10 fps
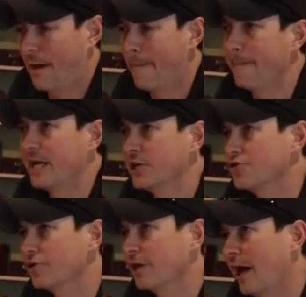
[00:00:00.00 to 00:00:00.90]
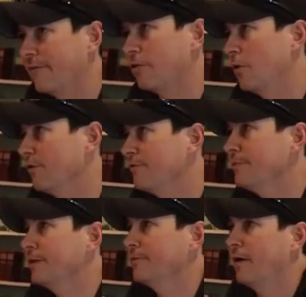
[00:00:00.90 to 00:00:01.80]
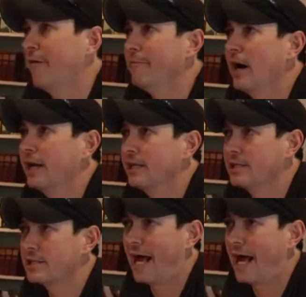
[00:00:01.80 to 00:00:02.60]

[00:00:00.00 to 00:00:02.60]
A major life goal of, me, of mine is